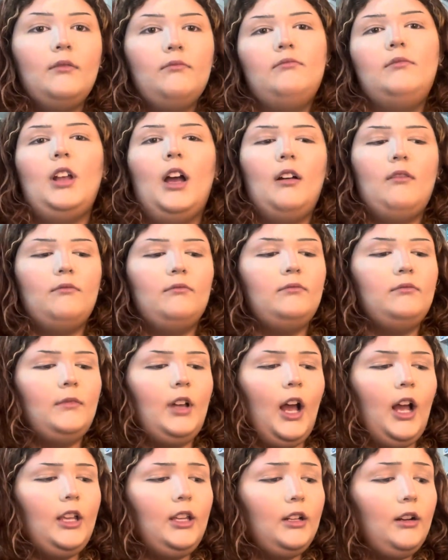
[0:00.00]
No,
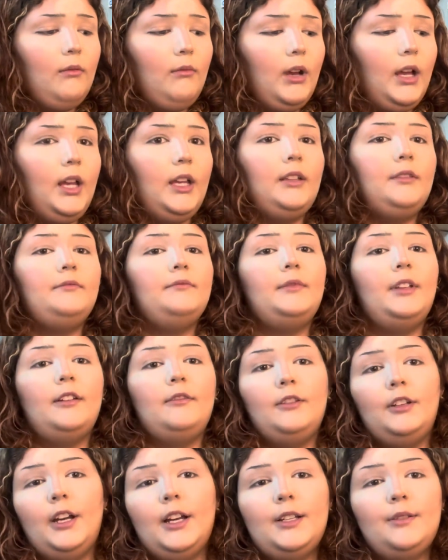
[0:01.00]
you know what, if
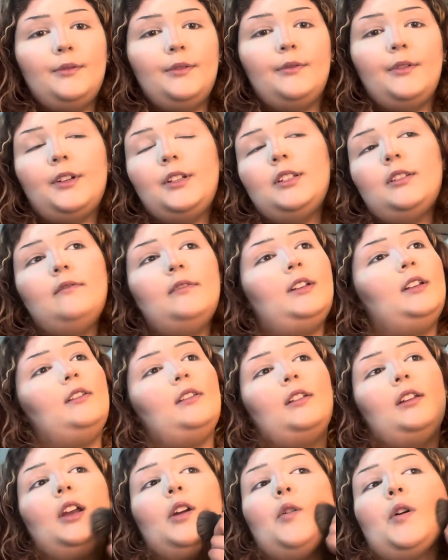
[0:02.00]
you guys want to watch the video,
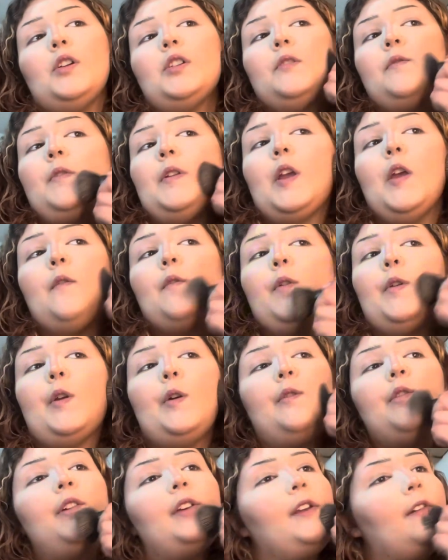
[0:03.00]
then you can watch the video. If you
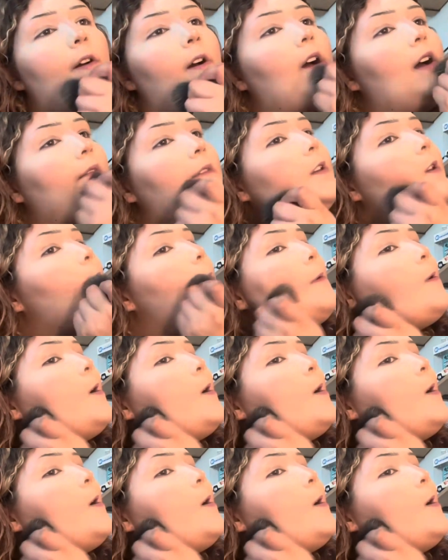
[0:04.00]
don't, then you don't have to.